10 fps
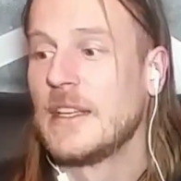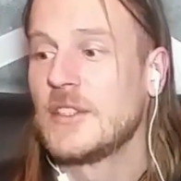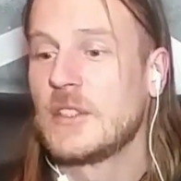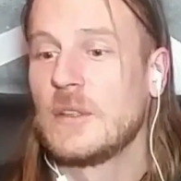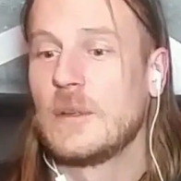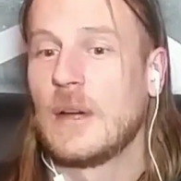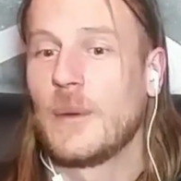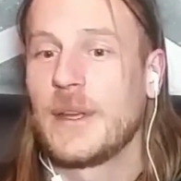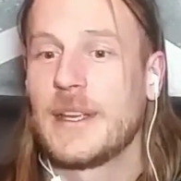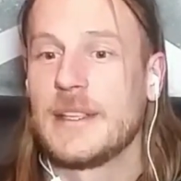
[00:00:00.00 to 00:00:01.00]
So I
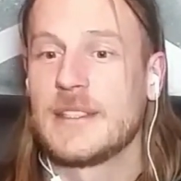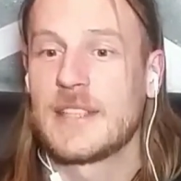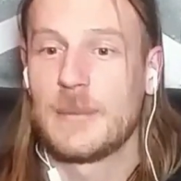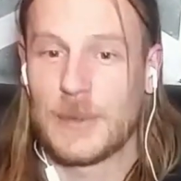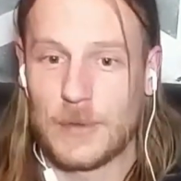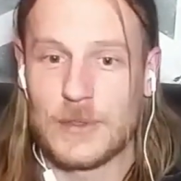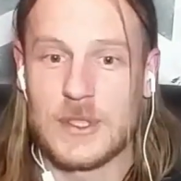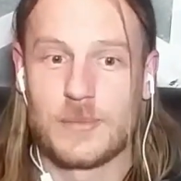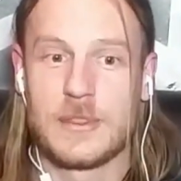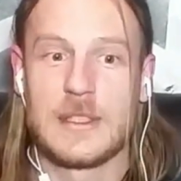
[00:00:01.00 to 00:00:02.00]
went in and sat my third
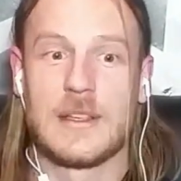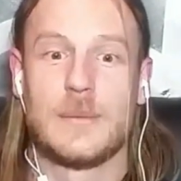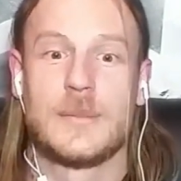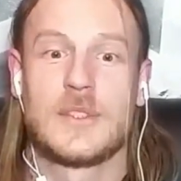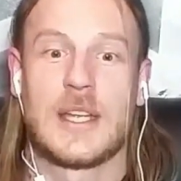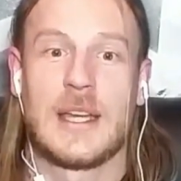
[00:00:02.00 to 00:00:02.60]
year prelims,